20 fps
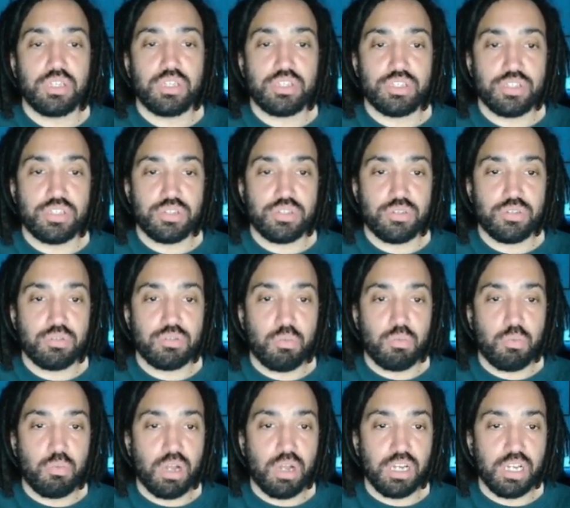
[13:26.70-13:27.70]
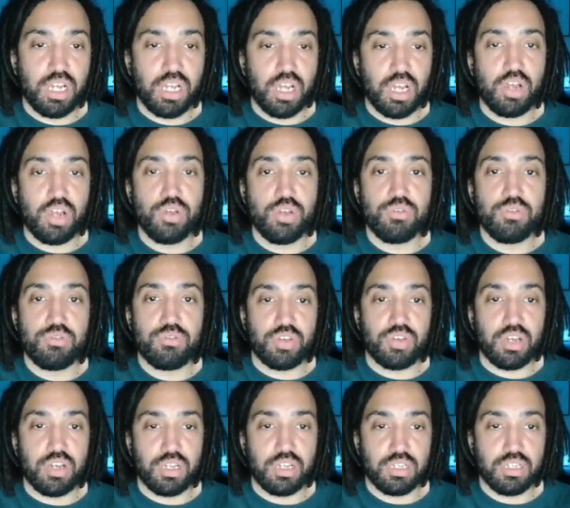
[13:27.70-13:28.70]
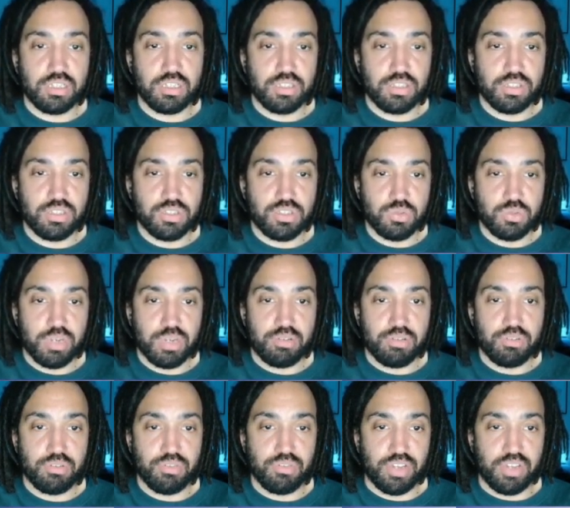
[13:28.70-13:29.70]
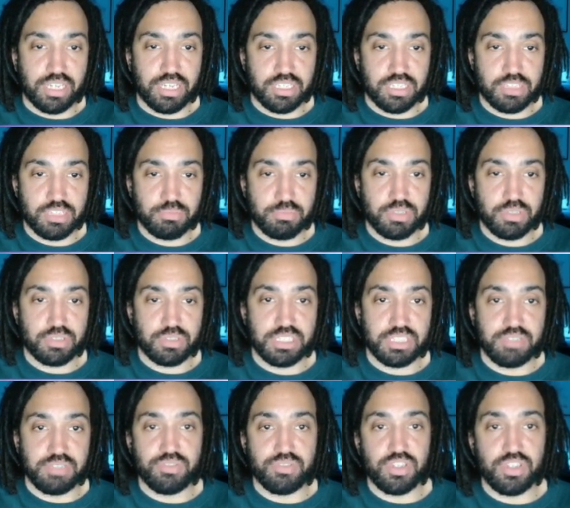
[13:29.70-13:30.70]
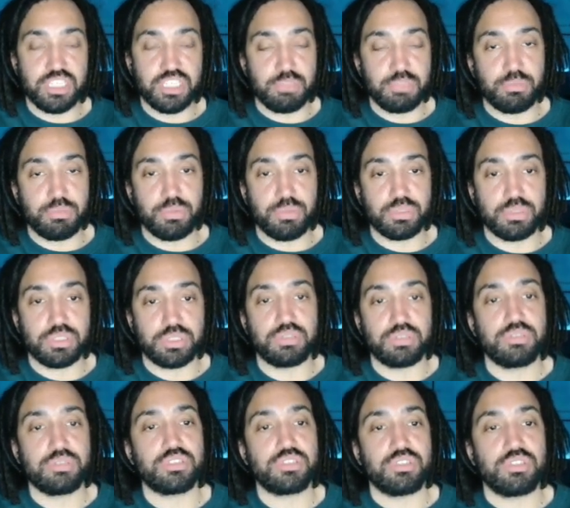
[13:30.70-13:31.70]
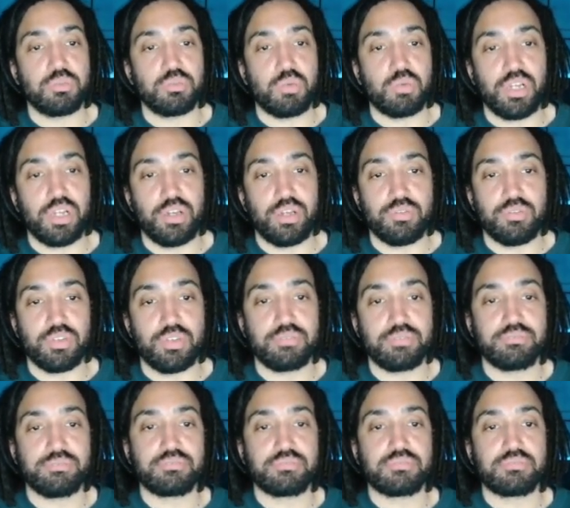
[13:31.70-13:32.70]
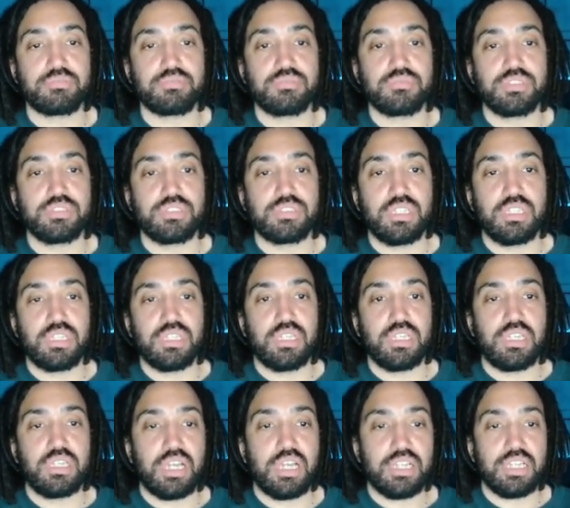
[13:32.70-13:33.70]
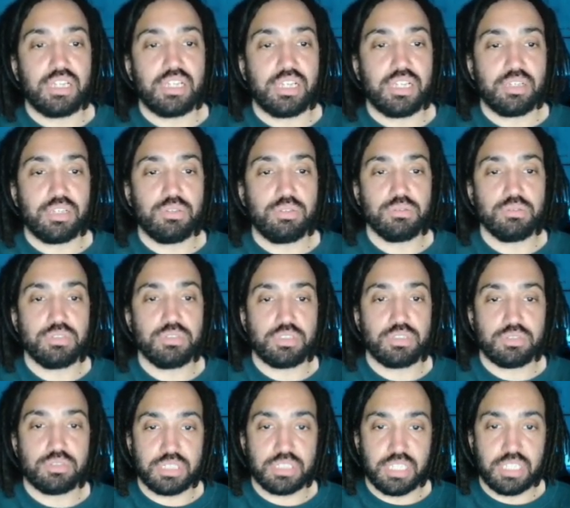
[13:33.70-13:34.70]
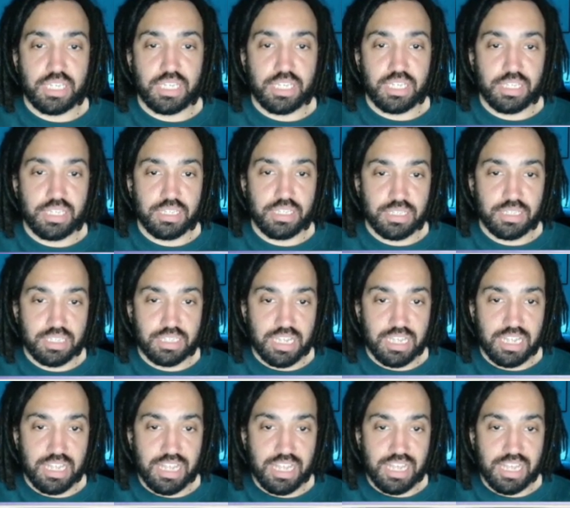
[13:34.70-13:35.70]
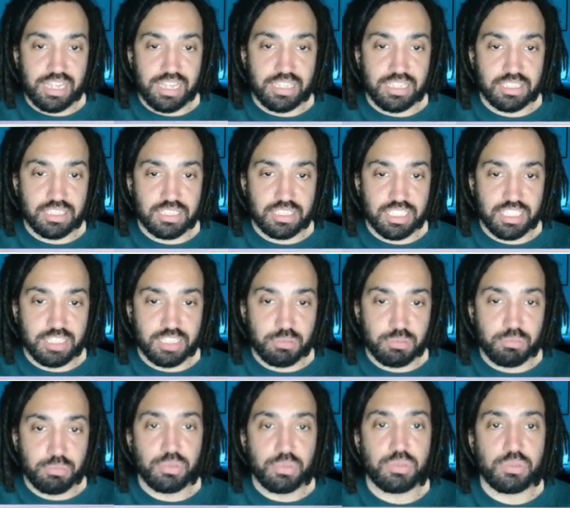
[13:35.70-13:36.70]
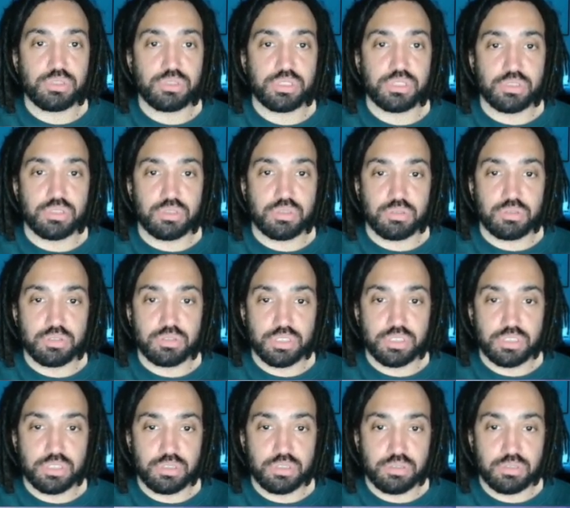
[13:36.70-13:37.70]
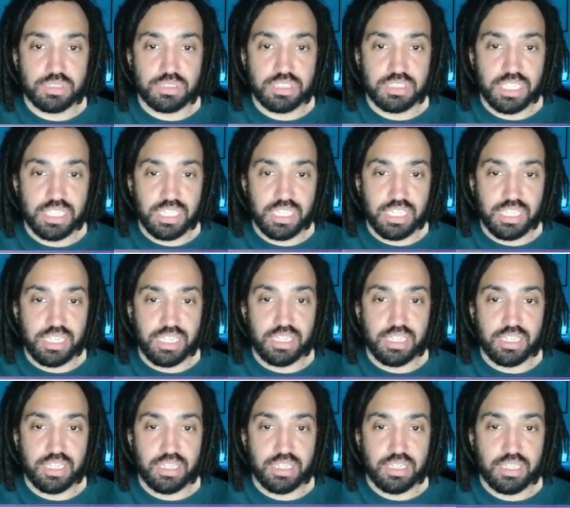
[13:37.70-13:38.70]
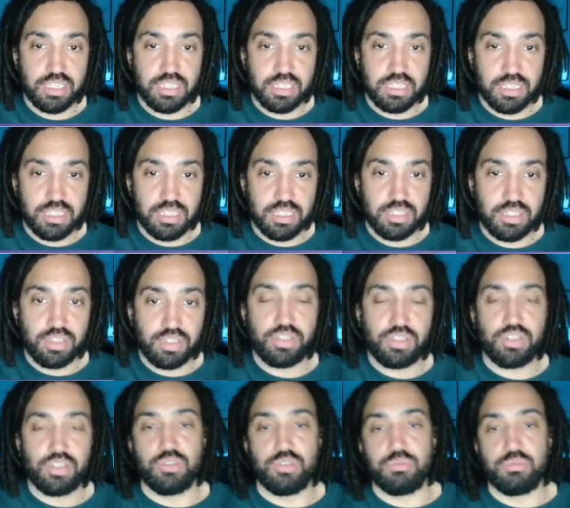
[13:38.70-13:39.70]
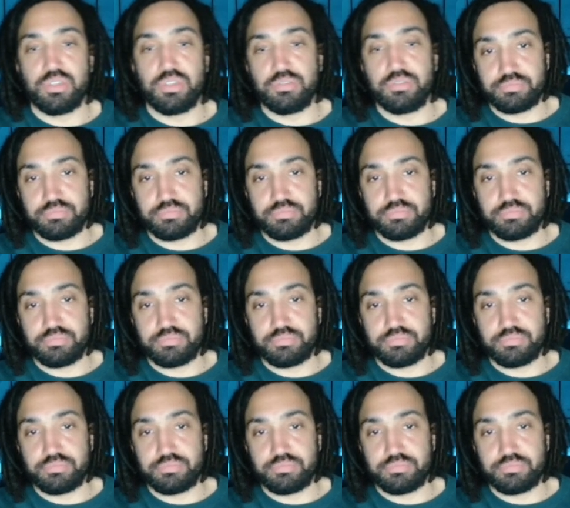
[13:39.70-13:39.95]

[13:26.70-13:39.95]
to 1 over the square root of x because it's inversely proportional, so it's 1 over. And then I can also say that x is proportional to t cubed.